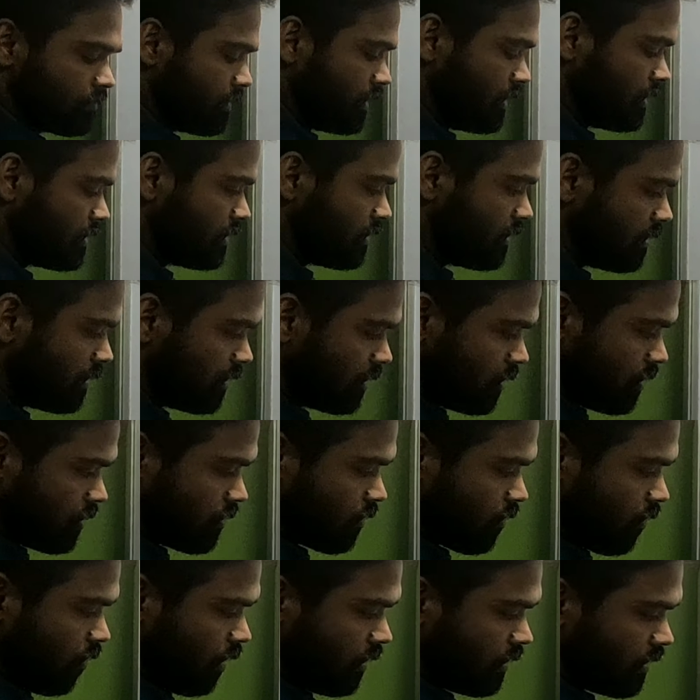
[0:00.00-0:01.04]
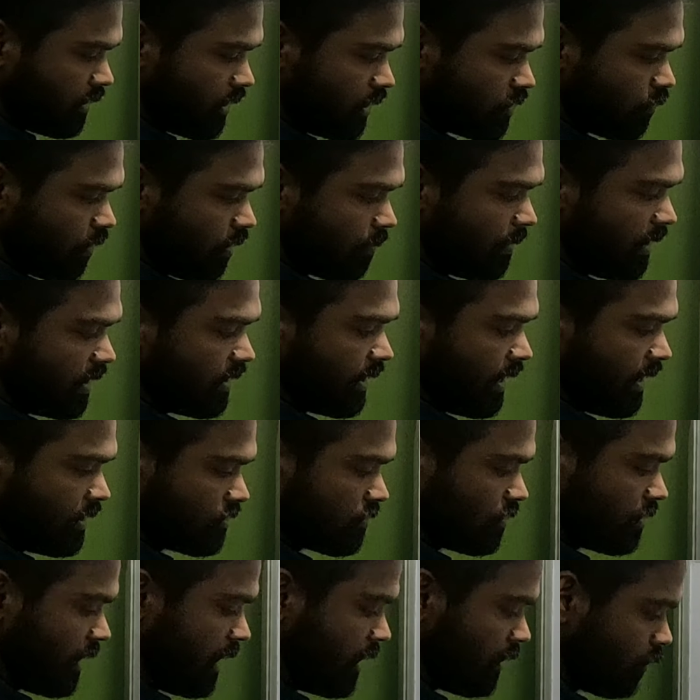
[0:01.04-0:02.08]
Isn't it? Cot theta is 1 by tan, so
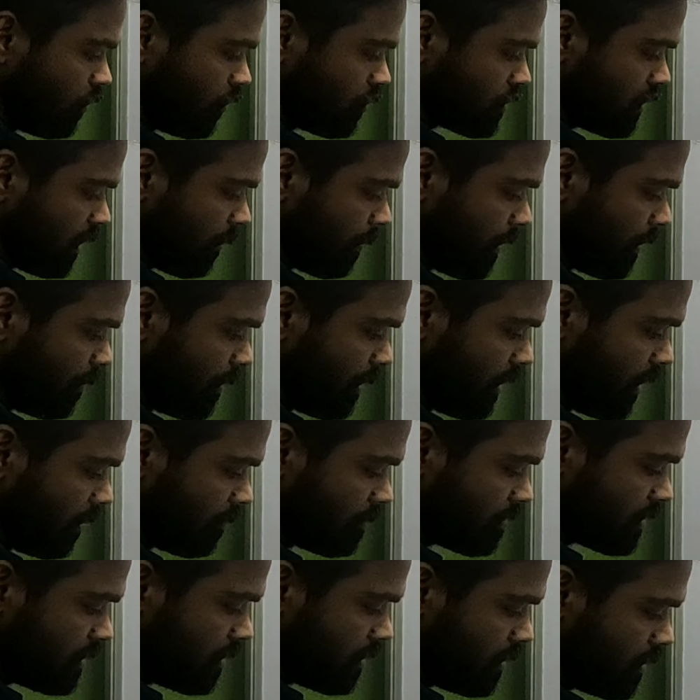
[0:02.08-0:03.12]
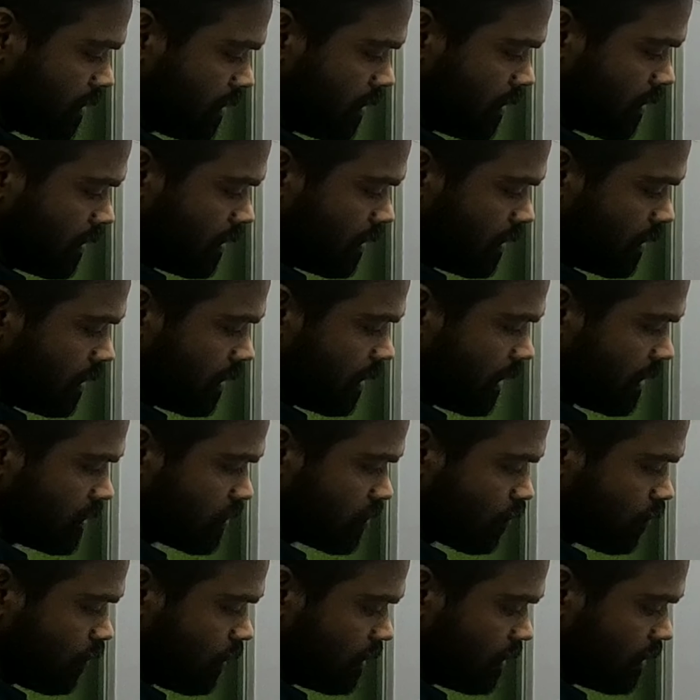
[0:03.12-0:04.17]
tan goes up, it becomes tan
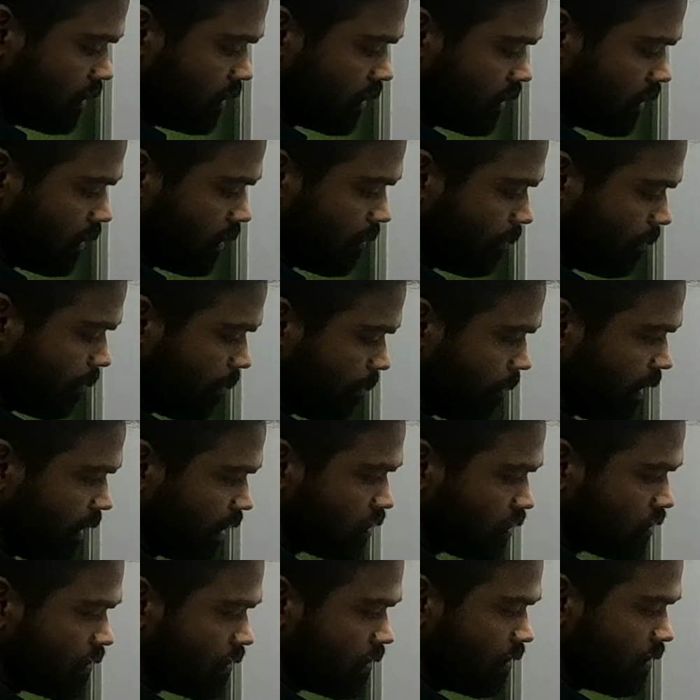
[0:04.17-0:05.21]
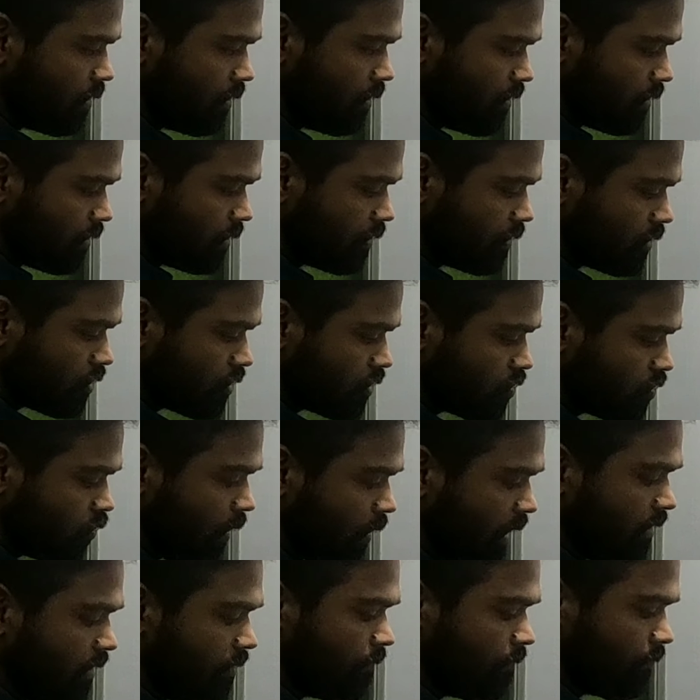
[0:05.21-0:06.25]
square theta plus this is
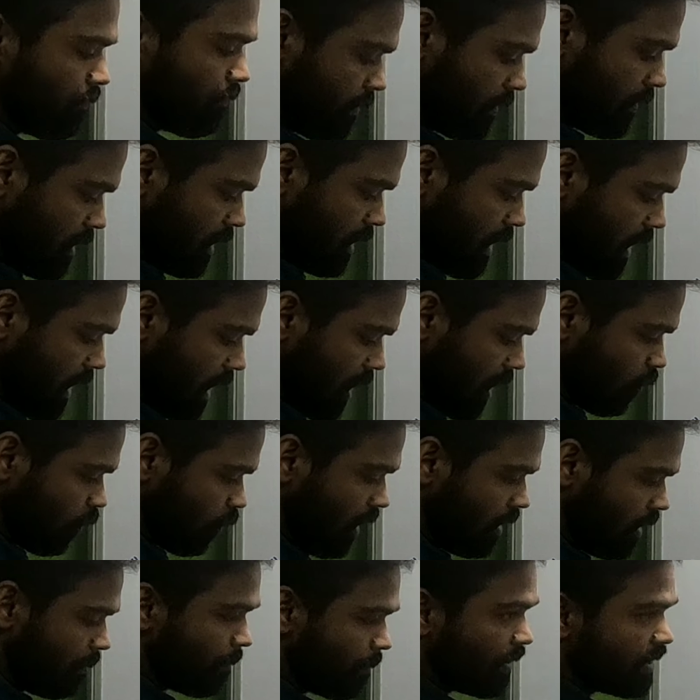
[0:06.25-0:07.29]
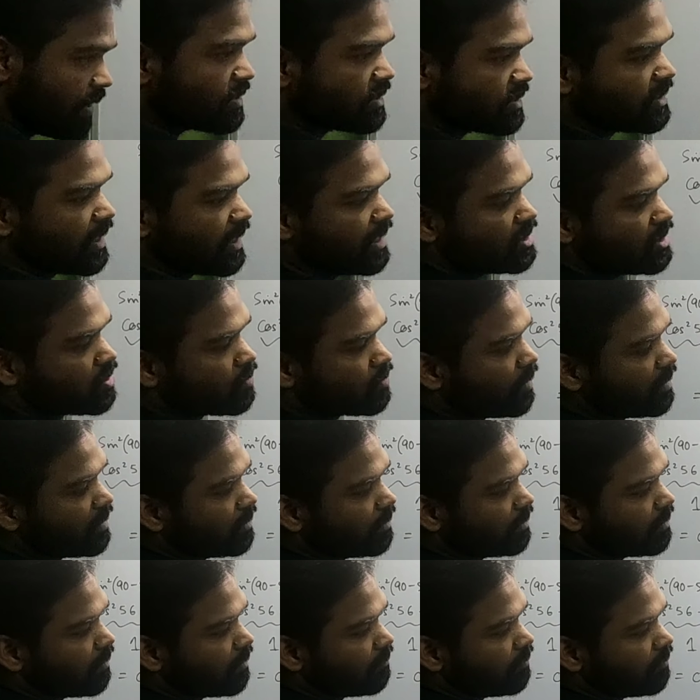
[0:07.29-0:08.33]
1, and 1 plus tan square
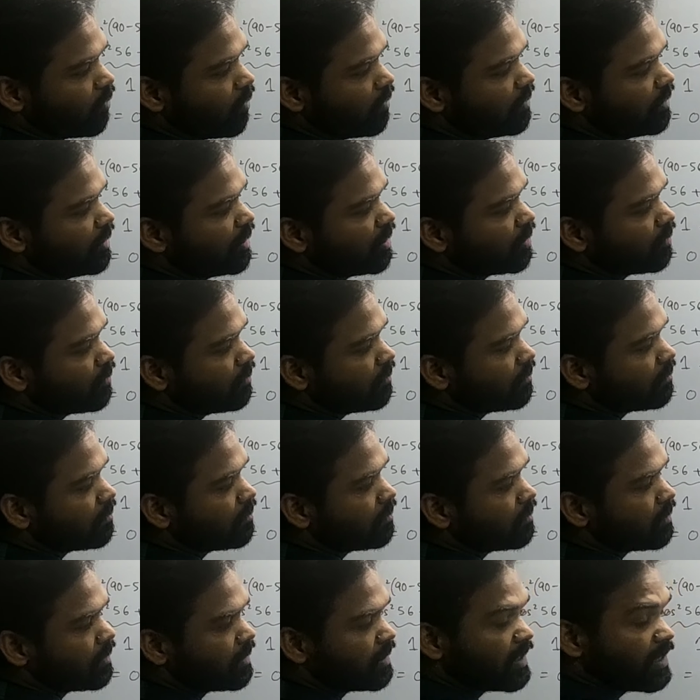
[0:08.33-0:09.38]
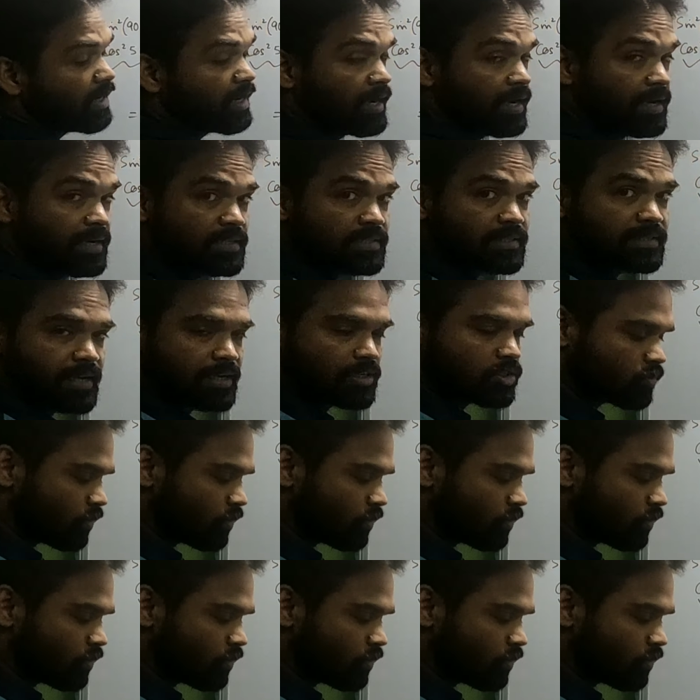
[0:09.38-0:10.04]
theta, we already know it is sec